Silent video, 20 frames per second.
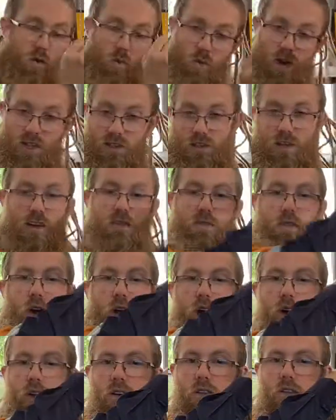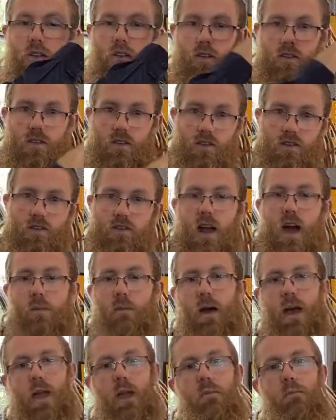rust convert, start
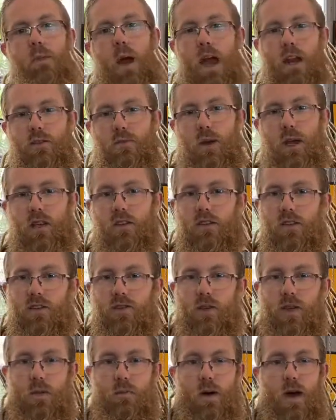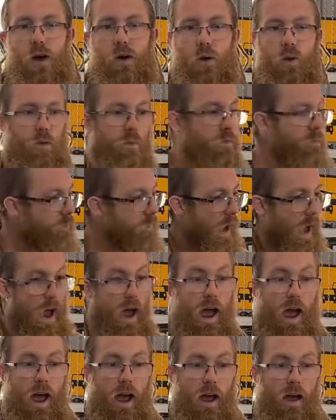making patch pieces for the metal,
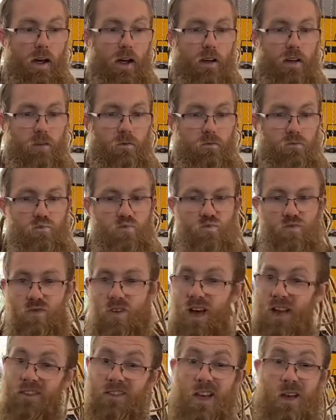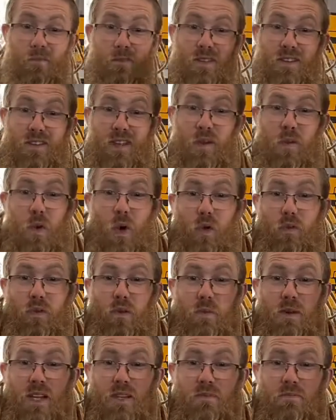and attempt to TIG weld them in.